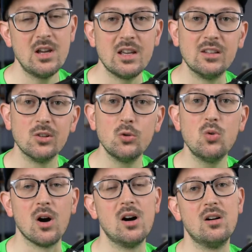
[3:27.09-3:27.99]
in lieu
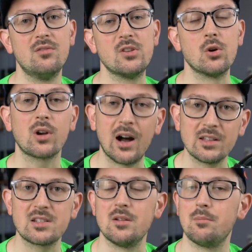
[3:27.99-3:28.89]
of, you know,
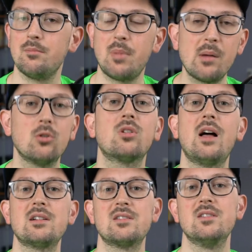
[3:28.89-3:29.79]
constant Bible
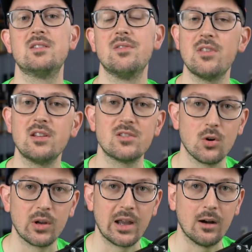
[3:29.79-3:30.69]
classes and things
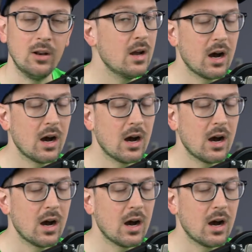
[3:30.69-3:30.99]
going out.